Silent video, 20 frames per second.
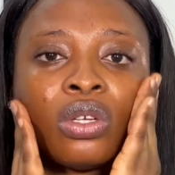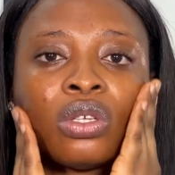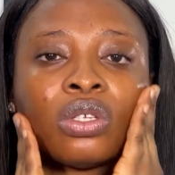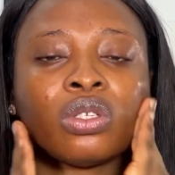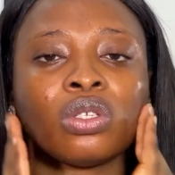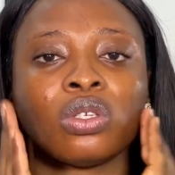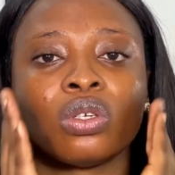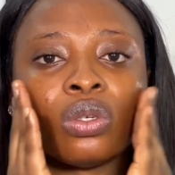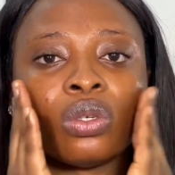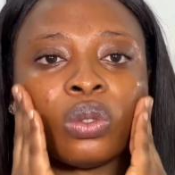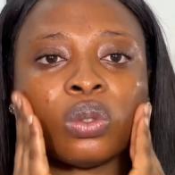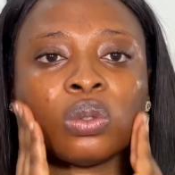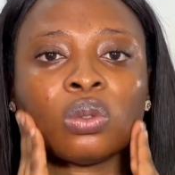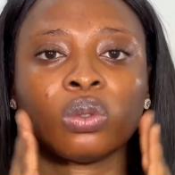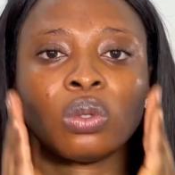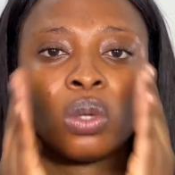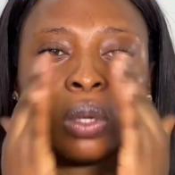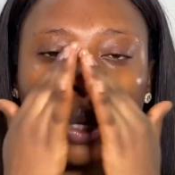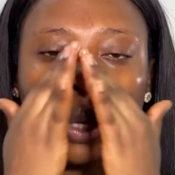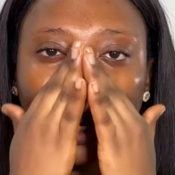So,
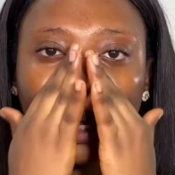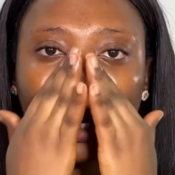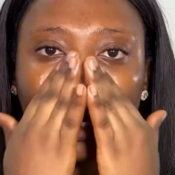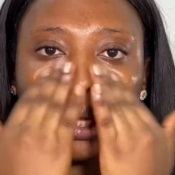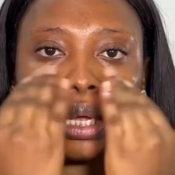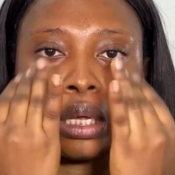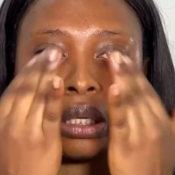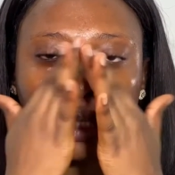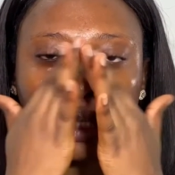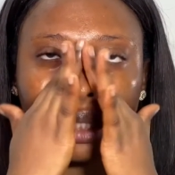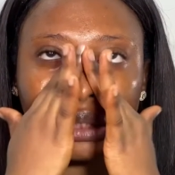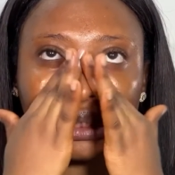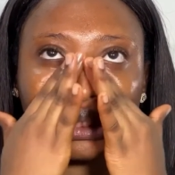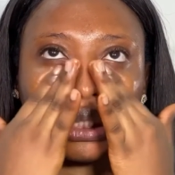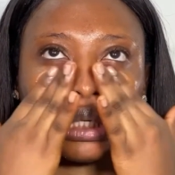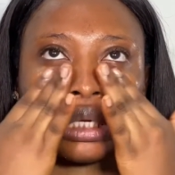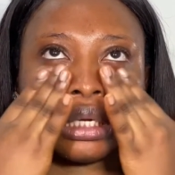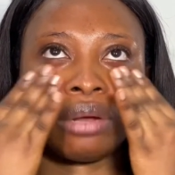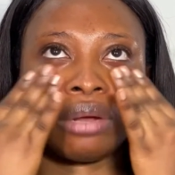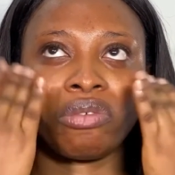yeah, that's
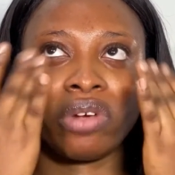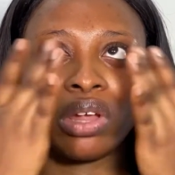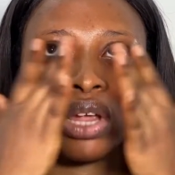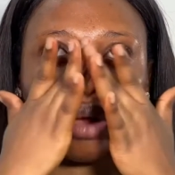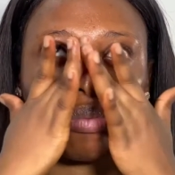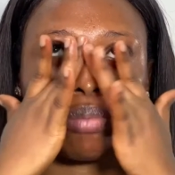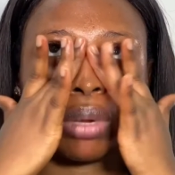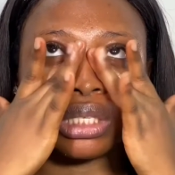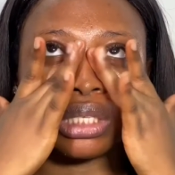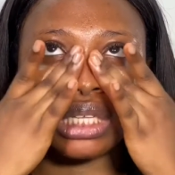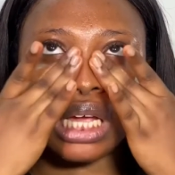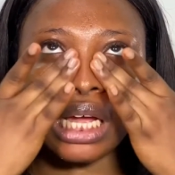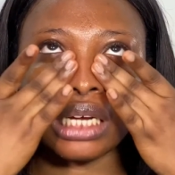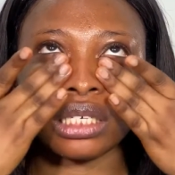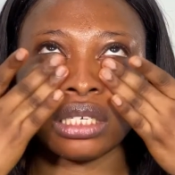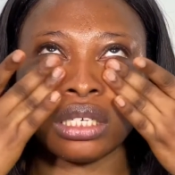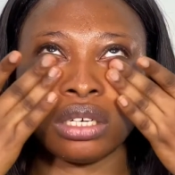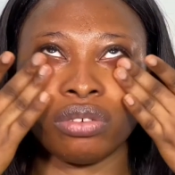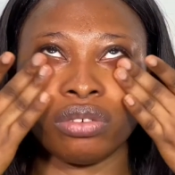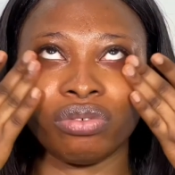that. And when you're
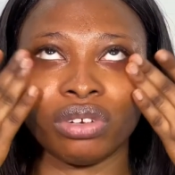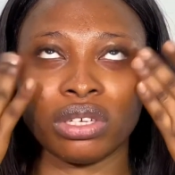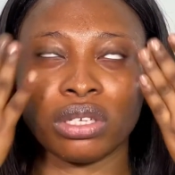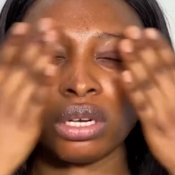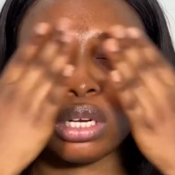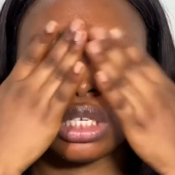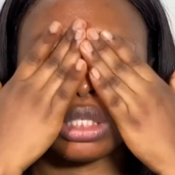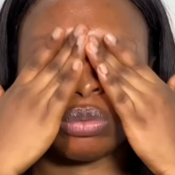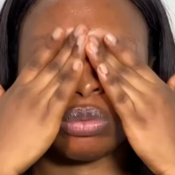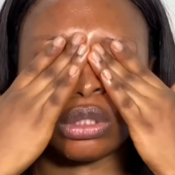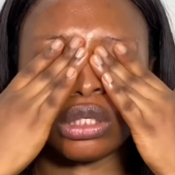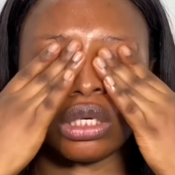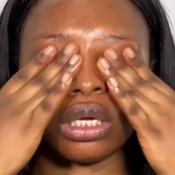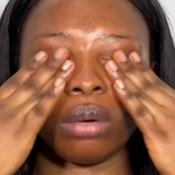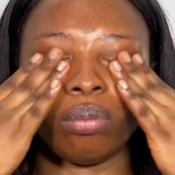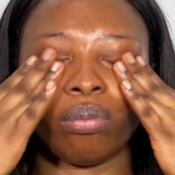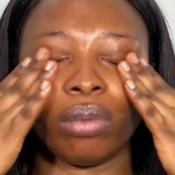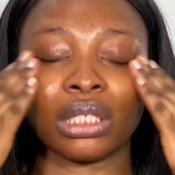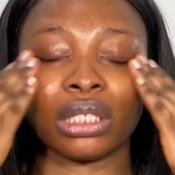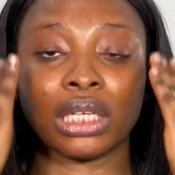massaging the face, always make sure you're
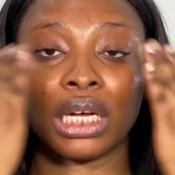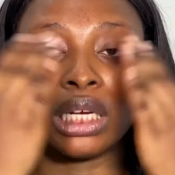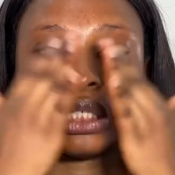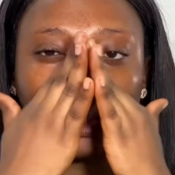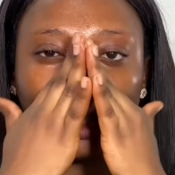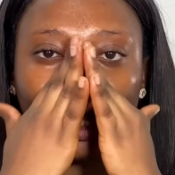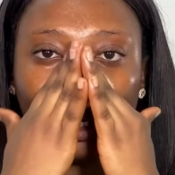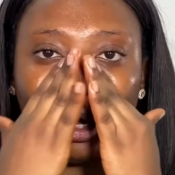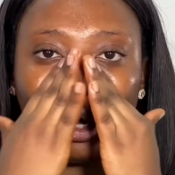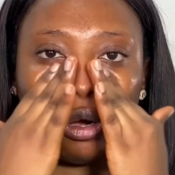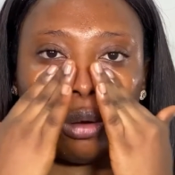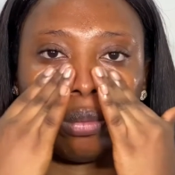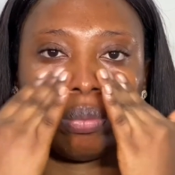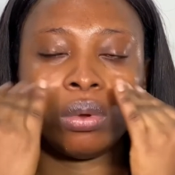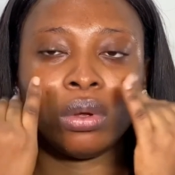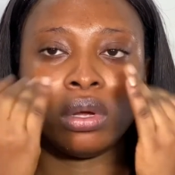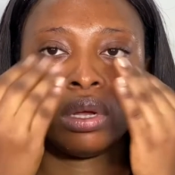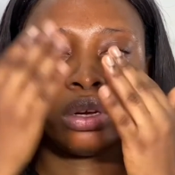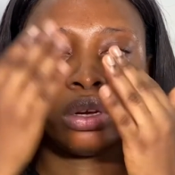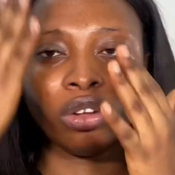massaging up.
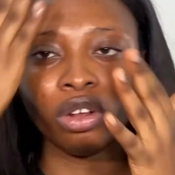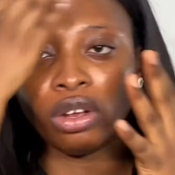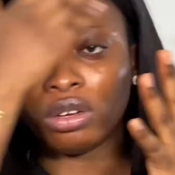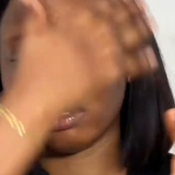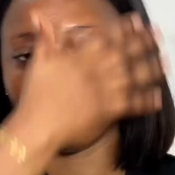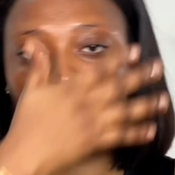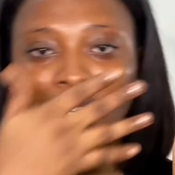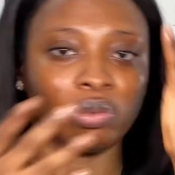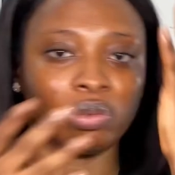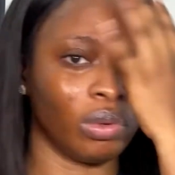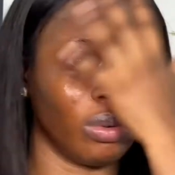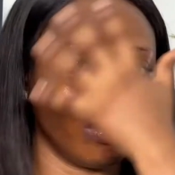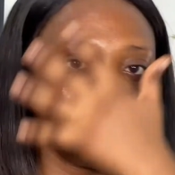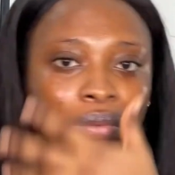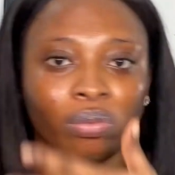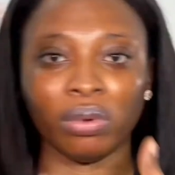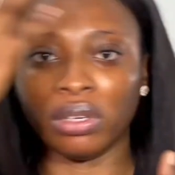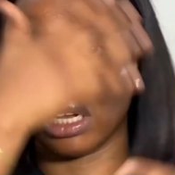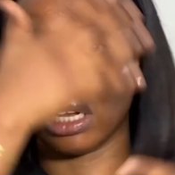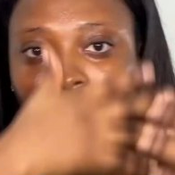Don't just be
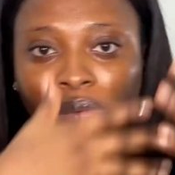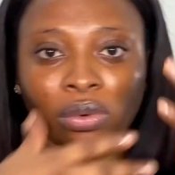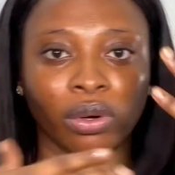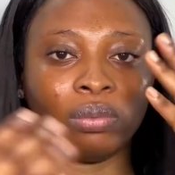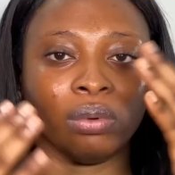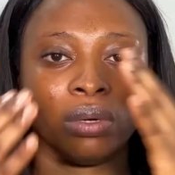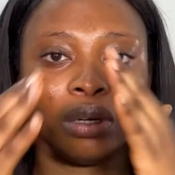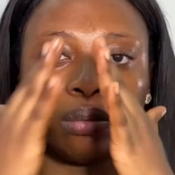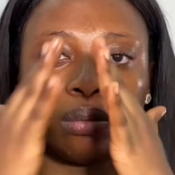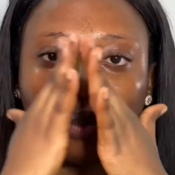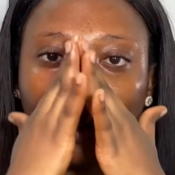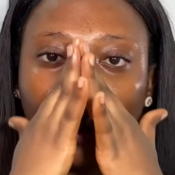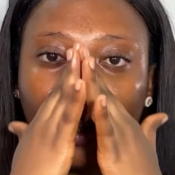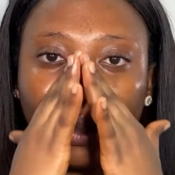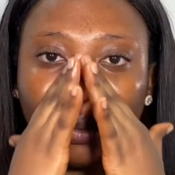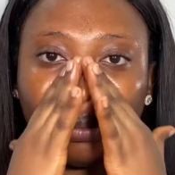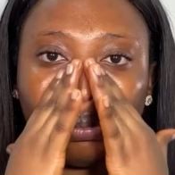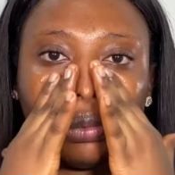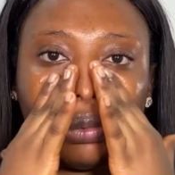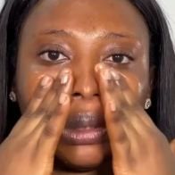rubbing and rubbing on.
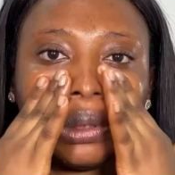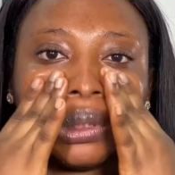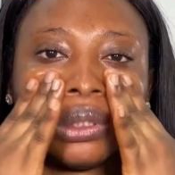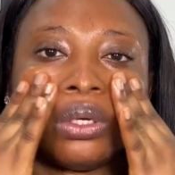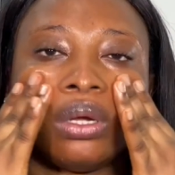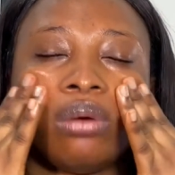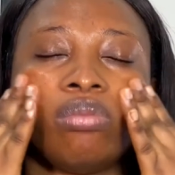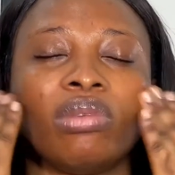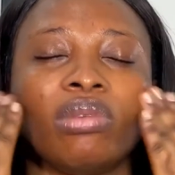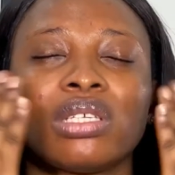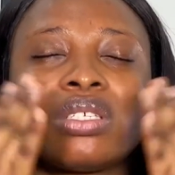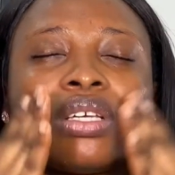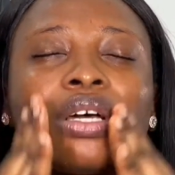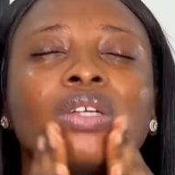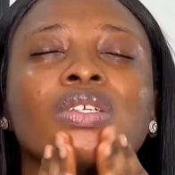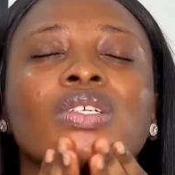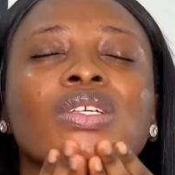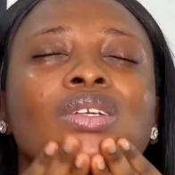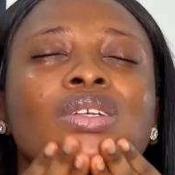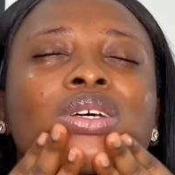Make sure you're
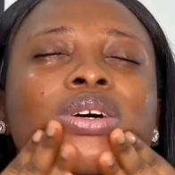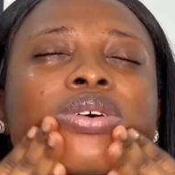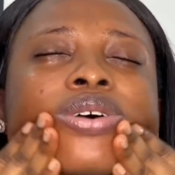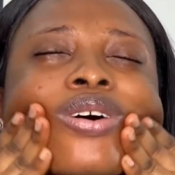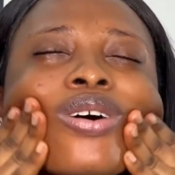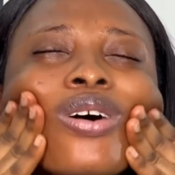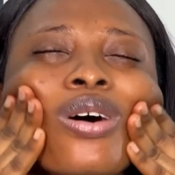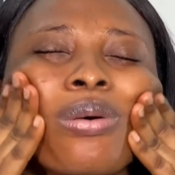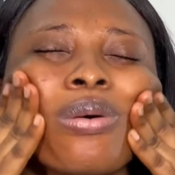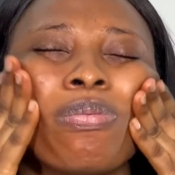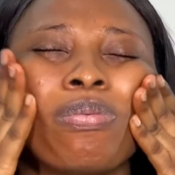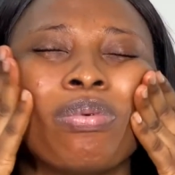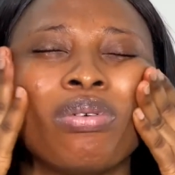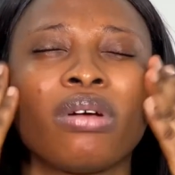massaging up.